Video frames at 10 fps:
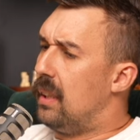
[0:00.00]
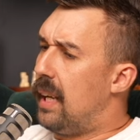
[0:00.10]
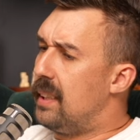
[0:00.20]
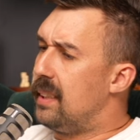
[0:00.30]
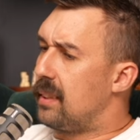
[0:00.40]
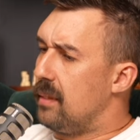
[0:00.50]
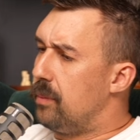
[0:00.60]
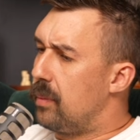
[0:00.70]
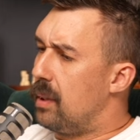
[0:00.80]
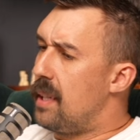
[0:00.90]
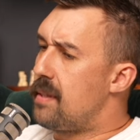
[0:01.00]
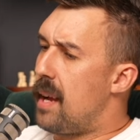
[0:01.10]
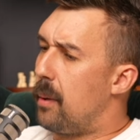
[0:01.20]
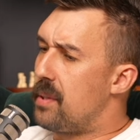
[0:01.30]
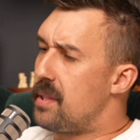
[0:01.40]
hey, listen, let's say
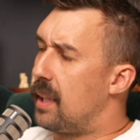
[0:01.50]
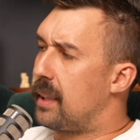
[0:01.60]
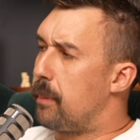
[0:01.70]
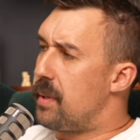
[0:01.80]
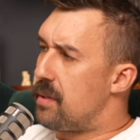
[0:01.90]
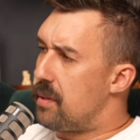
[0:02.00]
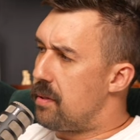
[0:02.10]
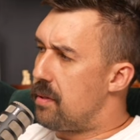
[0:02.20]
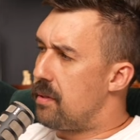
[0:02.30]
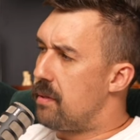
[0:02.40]
I was starting a business